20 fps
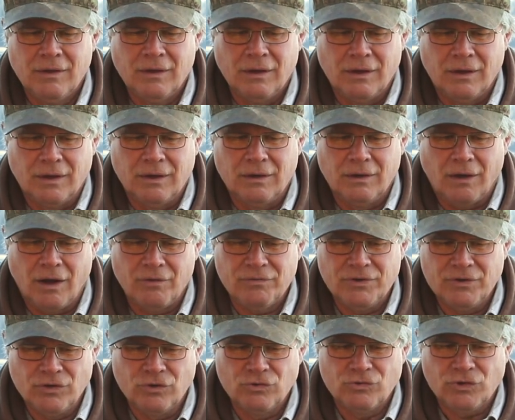
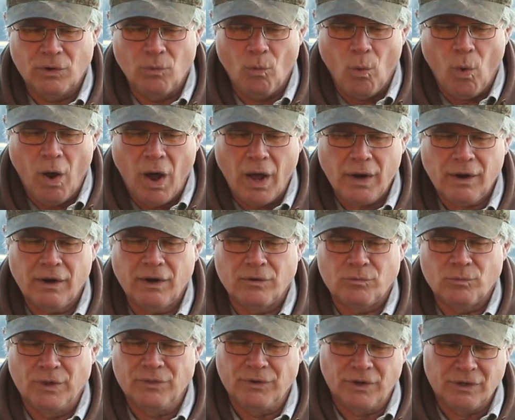often using water,
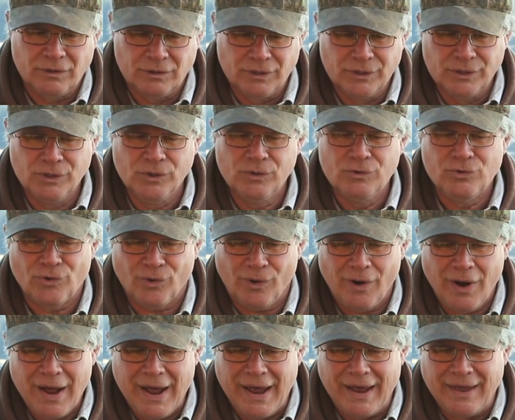and when the glue
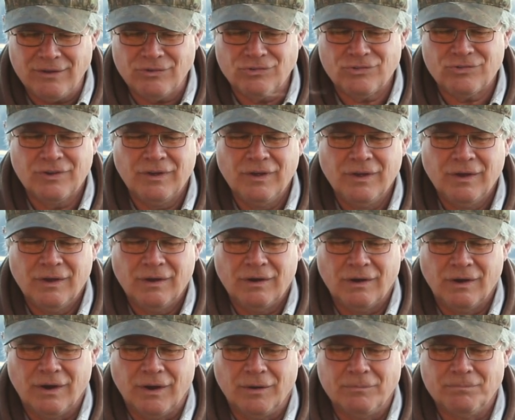dries,
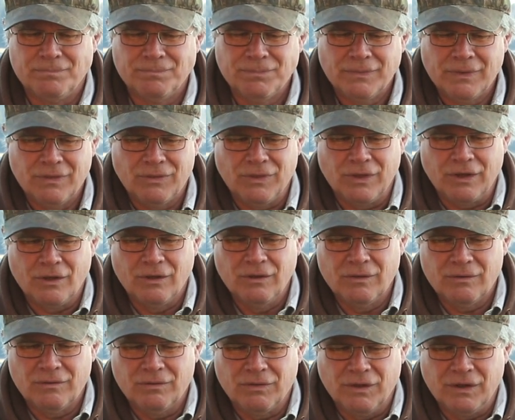the
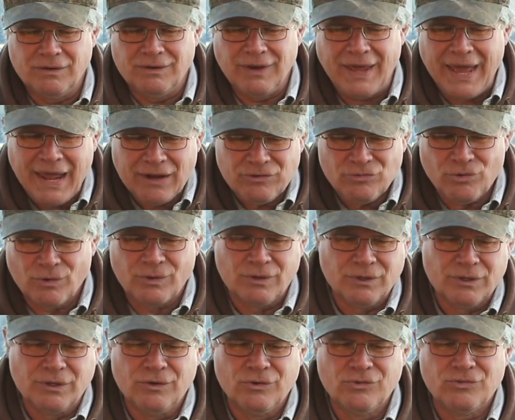natural
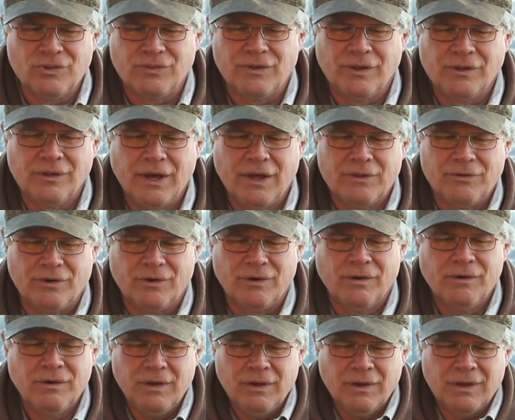glues in the leather
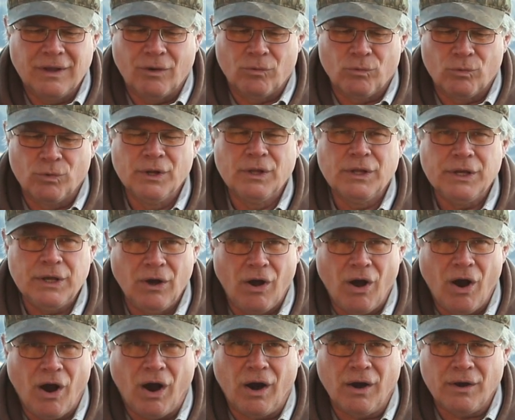get really
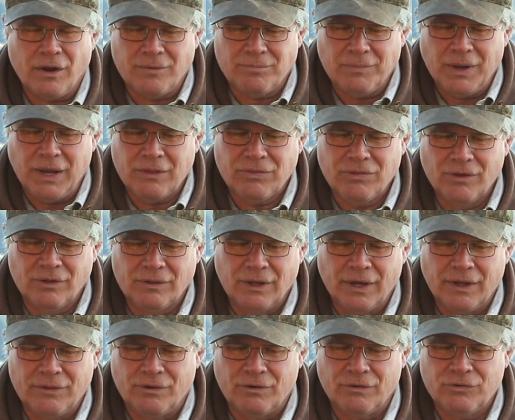hard and make the
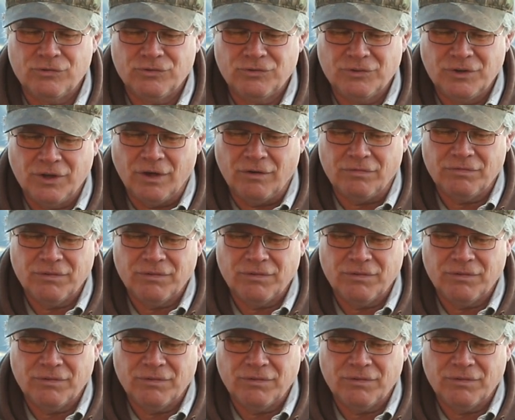leather stiff.